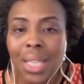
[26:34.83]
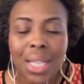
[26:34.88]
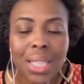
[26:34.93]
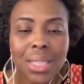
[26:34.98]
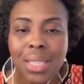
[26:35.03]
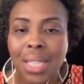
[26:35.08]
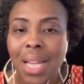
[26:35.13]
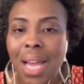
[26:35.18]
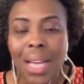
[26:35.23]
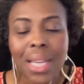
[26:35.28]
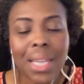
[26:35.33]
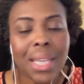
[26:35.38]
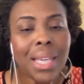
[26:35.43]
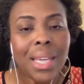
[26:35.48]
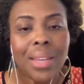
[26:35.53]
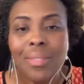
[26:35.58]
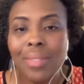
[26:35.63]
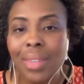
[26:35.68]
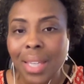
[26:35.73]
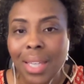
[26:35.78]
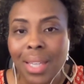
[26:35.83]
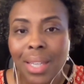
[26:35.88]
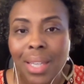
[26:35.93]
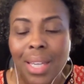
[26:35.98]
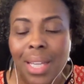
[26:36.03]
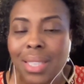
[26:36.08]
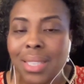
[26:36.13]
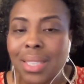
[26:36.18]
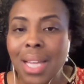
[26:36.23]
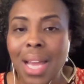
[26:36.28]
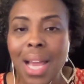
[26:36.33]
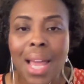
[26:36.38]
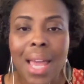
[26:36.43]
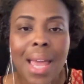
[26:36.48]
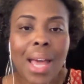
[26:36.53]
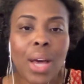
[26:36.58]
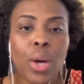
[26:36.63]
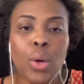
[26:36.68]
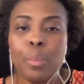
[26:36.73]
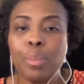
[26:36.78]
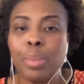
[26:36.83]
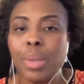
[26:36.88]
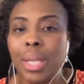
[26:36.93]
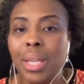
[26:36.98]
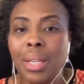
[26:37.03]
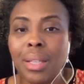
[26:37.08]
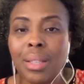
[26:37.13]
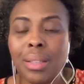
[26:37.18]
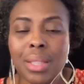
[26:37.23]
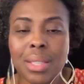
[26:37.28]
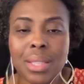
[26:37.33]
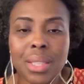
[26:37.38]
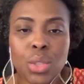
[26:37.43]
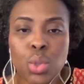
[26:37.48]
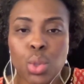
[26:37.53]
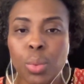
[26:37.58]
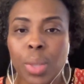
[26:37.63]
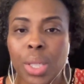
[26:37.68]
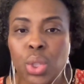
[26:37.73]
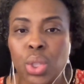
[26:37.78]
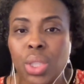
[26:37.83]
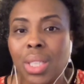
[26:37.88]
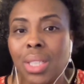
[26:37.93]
It's not giving. It's not helping the situation.